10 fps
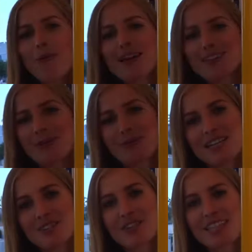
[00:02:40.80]
Once you
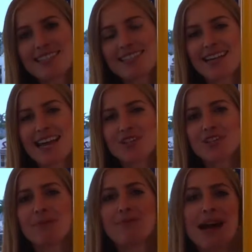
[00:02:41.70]
reach your
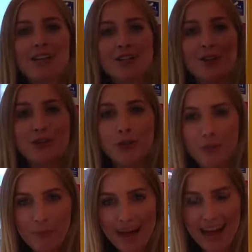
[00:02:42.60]
destination, make sure you're
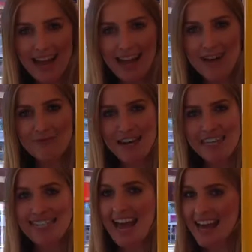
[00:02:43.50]
prepared and
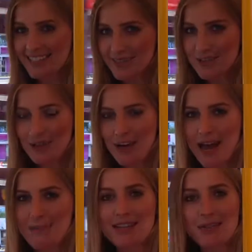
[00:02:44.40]
ready to exit the
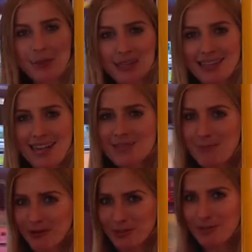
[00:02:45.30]
tram as quickly as
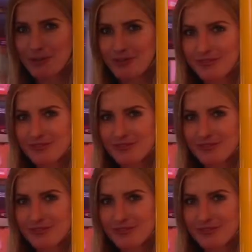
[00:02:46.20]
possible.